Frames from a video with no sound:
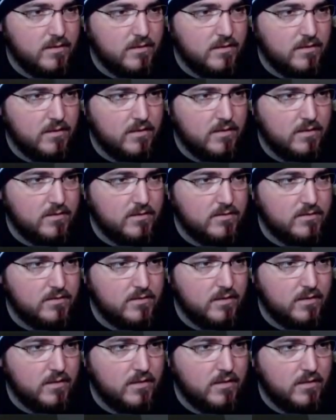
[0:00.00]
And then, let's
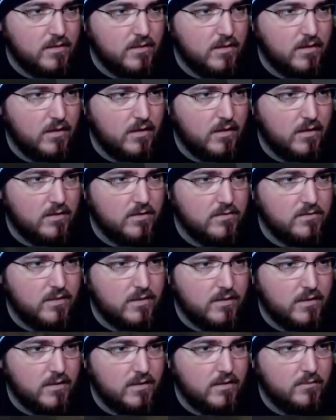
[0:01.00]
see. Uh, looks
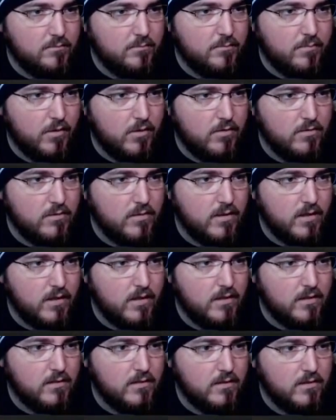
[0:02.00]
like I can burn
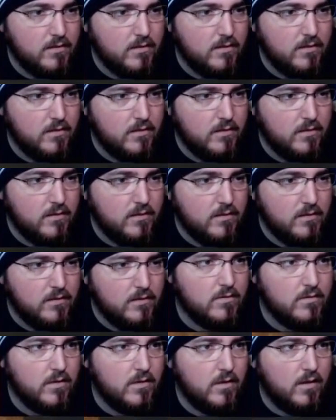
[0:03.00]
that.
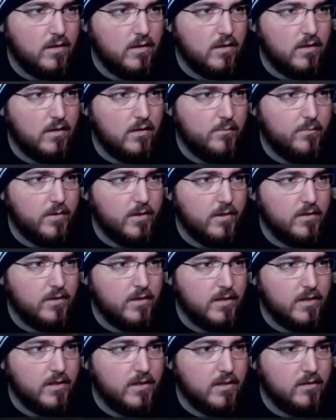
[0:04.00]
Uh, apparently
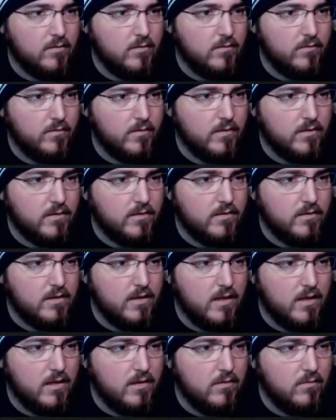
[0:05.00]
I gotta go over
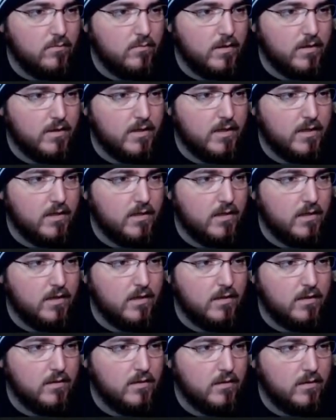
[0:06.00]
there. Why can't
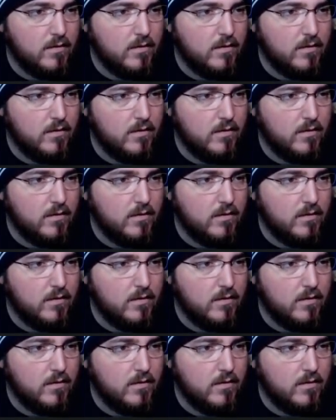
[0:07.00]
I?